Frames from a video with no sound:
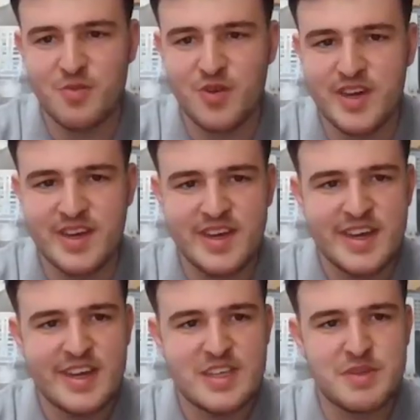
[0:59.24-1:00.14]
that we're
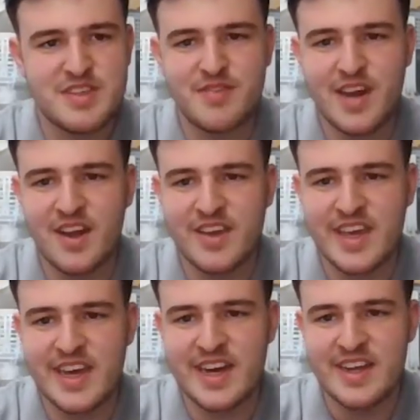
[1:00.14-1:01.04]
specifically
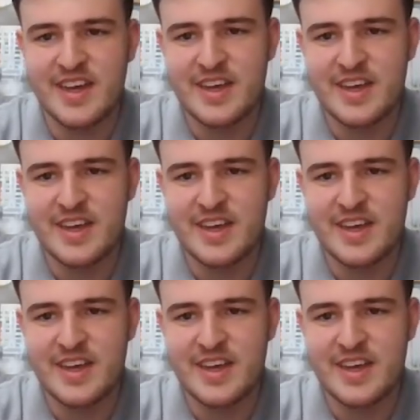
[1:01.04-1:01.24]
looking at